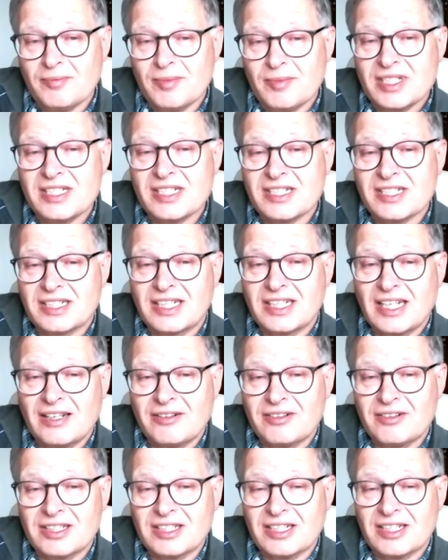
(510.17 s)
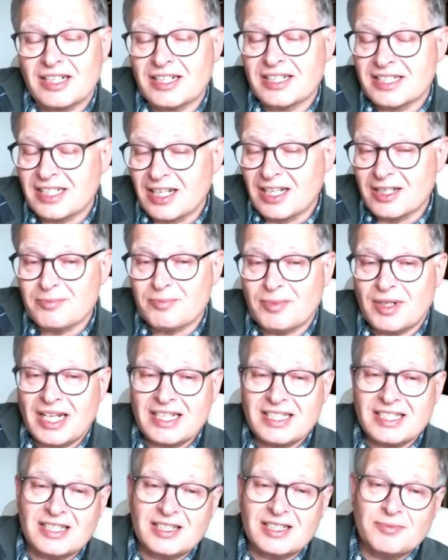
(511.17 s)
business accountant and ICI's
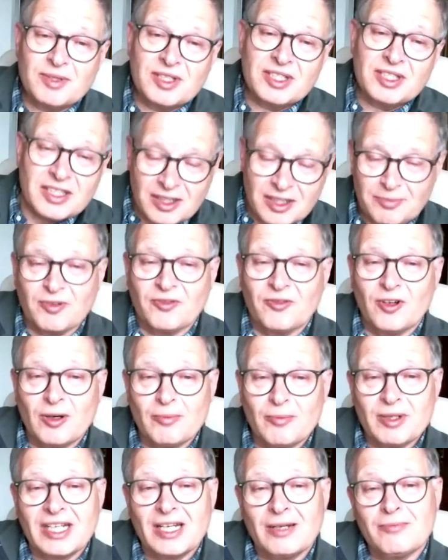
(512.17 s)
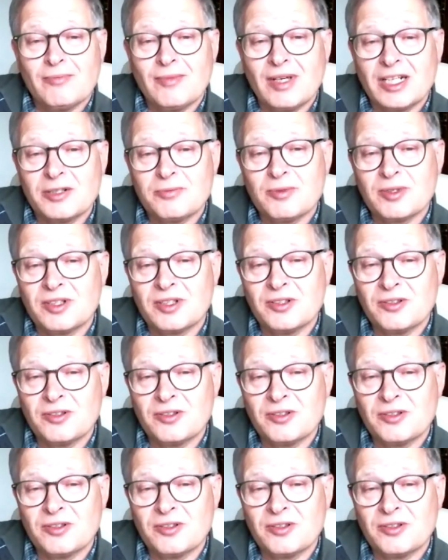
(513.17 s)
plastics business before I became management.